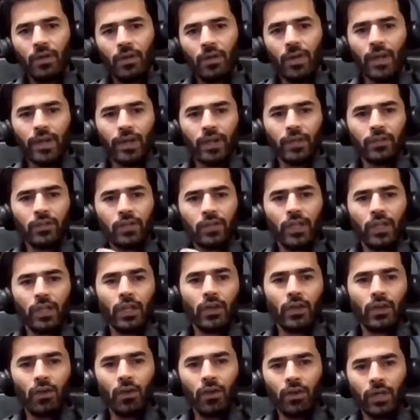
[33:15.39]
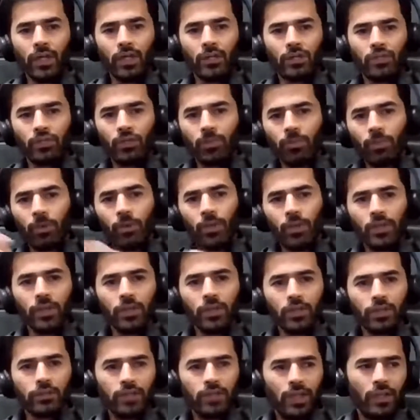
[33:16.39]
Like in Think and Grow Rich, Napoleon
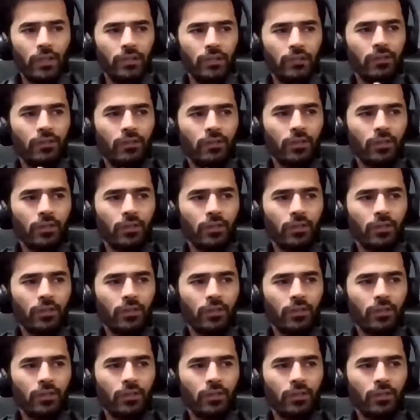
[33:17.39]
Hill says